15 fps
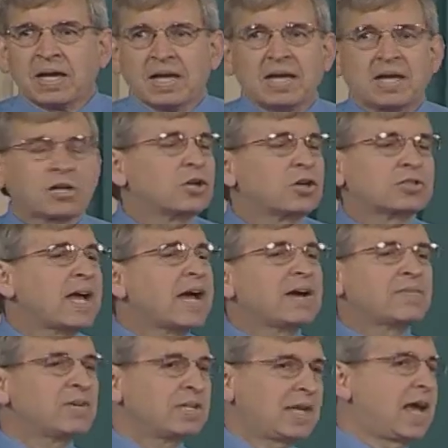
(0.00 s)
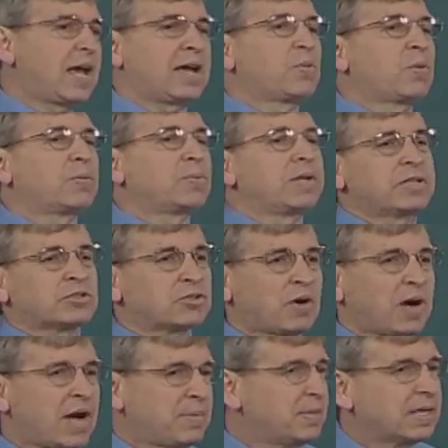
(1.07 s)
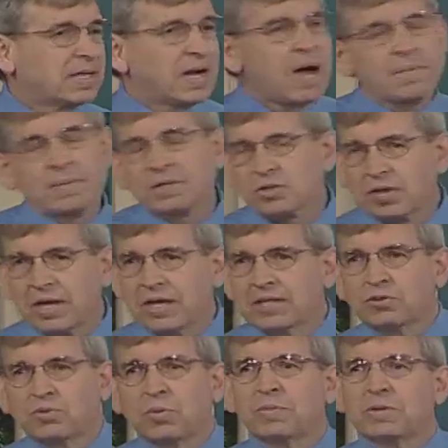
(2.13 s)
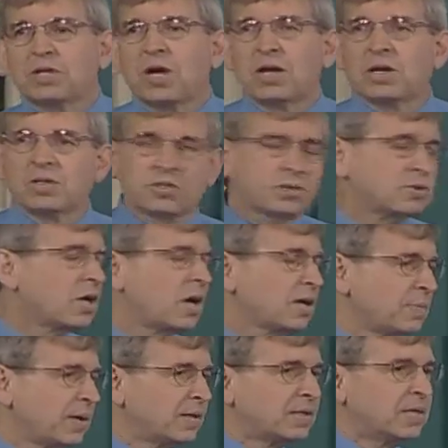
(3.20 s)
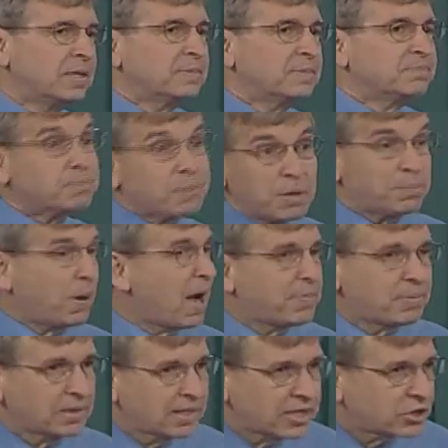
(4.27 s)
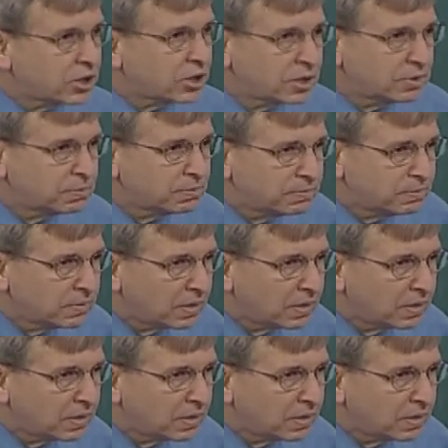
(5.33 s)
It occurs every day when we describe economic trends, when we talk about population